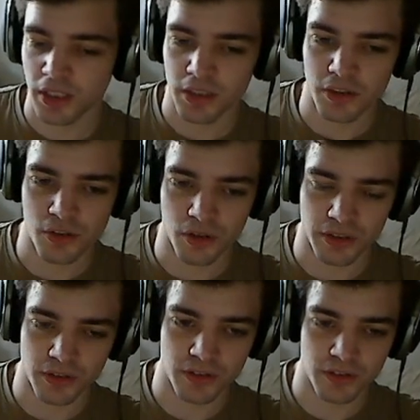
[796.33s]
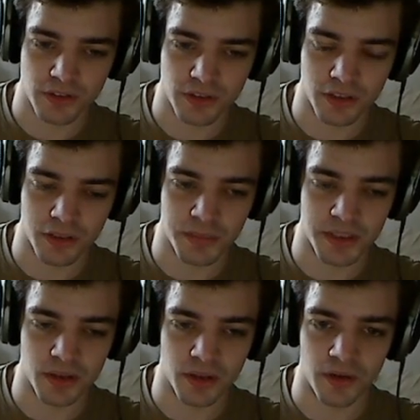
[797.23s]
the shot is going to
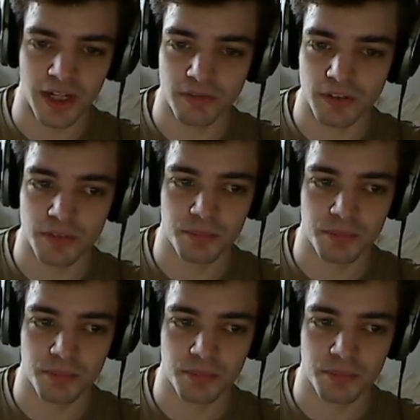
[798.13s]
be on average